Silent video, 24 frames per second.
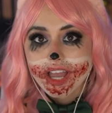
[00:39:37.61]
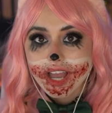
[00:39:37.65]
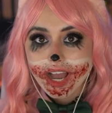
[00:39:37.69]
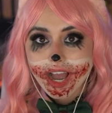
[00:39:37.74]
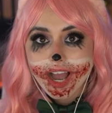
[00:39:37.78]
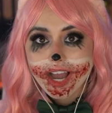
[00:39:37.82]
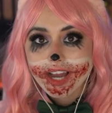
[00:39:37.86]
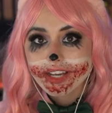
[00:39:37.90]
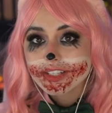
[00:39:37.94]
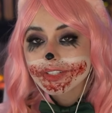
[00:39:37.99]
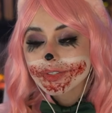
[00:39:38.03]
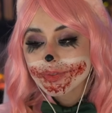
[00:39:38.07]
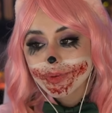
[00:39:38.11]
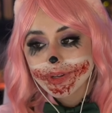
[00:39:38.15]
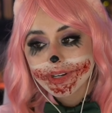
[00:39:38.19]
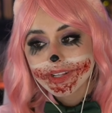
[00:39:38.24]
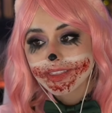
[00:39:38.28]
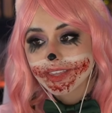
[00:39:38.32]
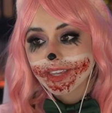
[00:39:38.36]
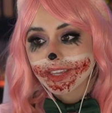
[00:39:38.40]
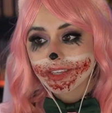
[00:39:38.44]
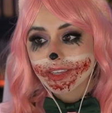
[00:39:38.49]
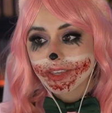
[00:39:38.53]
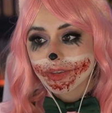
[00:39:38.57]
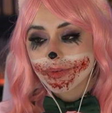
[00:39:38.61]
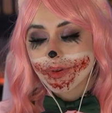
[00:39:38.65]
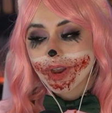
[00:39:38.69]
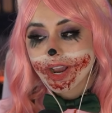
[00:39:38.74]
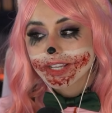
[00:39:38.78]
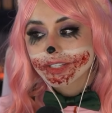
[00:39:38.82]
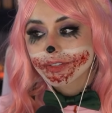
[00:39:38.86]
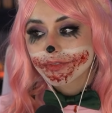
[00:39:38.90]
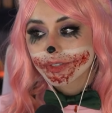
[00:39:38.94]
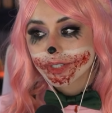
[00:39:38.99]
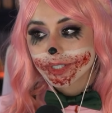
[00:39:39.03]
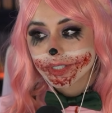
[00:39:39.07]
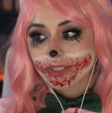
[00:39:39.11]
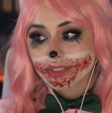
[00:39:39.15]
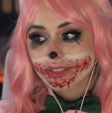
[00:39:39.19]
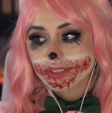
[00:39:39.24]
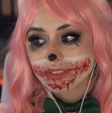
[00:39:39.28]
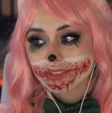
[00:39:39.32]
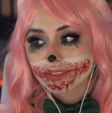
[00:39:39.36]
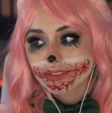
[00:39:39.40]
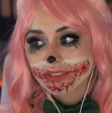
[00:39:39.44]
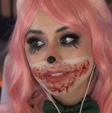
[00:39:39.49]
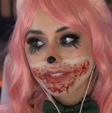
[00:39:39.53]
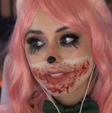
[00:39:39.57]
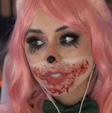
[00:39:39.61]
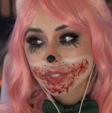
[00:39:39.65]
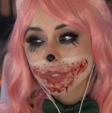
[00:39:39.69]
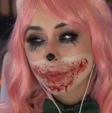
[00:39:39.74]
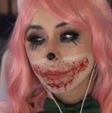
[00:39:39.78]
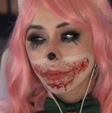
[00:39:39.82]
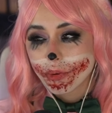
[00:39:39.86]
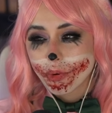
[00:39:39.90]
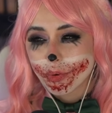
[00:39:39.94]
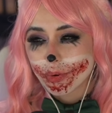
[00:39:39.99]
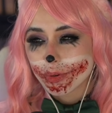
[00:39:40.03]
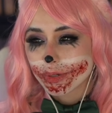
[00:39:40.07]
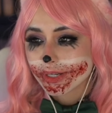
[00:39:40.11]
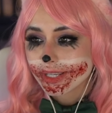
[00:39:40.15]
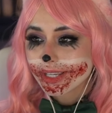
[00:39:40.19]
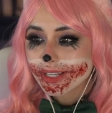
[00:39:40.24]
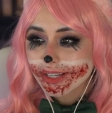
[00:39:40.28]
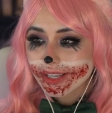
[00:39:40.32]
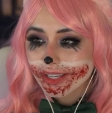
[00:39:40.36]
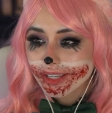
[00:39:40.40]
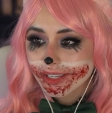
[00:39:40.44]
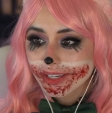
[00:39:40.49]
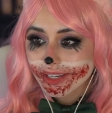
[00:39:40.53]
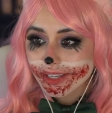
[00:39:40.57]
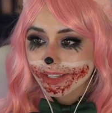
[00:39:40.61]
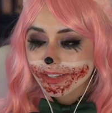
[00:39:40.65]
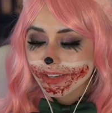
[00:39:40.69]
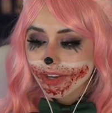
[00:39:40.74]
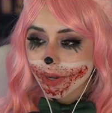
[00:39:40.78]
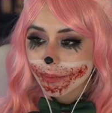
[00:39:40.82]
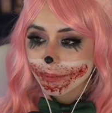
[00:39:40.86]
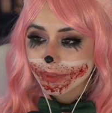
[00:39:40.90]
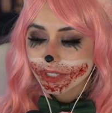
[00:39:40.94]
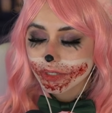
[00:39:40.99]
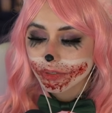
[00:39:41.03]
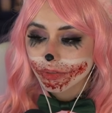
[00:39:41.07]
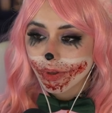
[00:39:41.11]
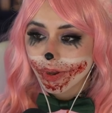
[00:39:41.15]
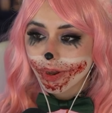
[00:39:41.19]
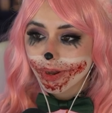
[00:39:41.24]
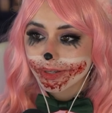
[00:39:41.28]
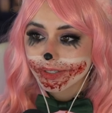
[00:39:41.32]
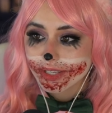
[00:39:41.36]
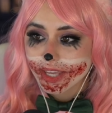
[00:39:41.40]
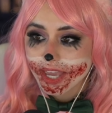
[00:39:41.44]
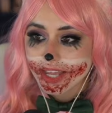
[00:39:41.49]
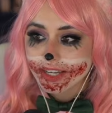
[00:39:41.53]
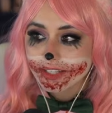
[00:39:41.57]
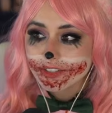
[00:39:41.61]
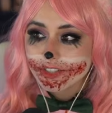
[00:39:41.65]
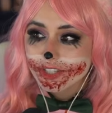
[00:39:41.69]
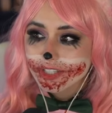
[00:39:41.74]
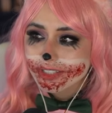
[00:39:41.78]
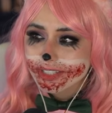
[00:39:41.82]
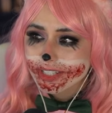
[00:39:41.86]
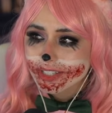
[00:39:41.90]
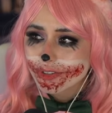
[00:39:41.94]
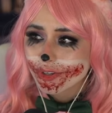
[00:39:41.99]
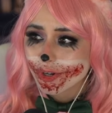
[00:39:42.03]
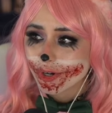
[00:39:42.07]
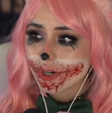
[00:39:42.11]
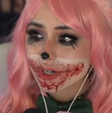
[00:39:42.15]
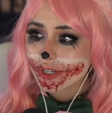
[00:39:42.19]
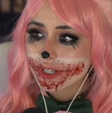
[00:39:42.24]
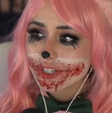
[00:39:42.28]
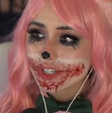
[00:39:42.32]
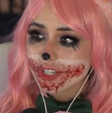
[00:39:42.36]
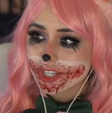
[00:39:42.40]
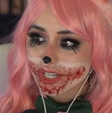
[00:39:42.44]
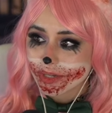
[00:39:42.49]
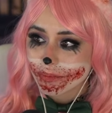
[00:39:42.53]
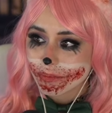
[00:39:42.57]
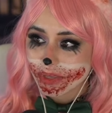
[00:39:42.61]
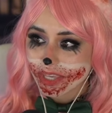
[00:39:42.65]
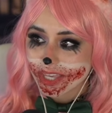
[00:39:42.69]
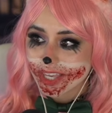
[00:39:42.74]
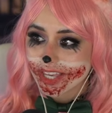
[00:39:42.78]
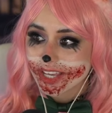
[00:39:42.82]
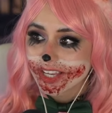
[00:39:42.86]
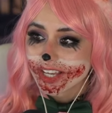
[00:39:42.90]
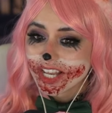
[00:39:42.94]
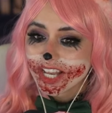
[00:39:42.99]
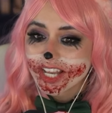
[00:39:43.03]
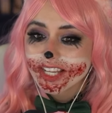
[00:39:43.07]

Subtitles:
I just want to thank you guys for supporting it and coming along and just encouraging me